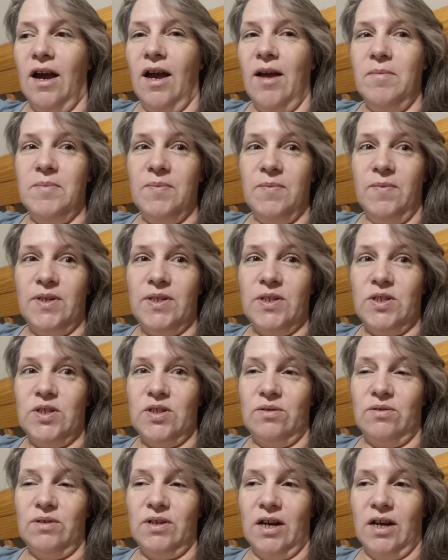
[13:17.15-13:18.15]
I'm
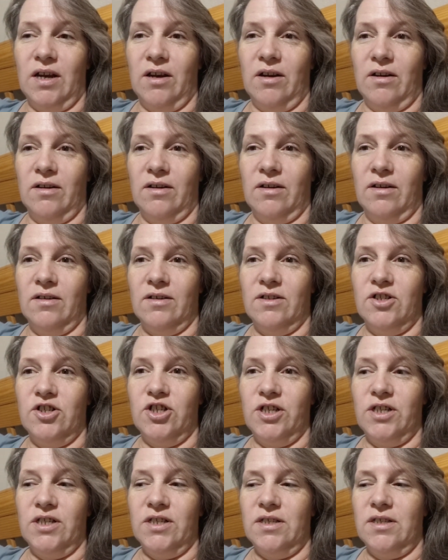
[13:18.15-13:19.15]
so tired.
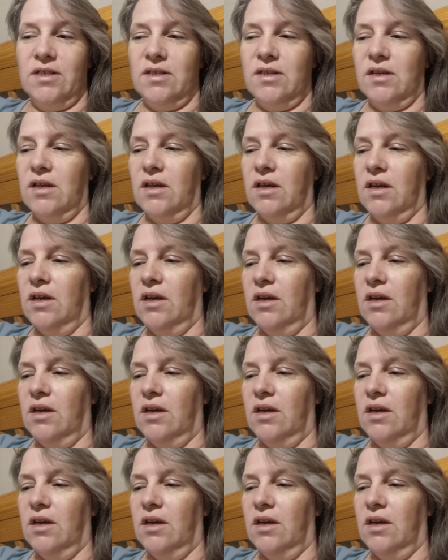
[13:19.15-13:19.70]
Just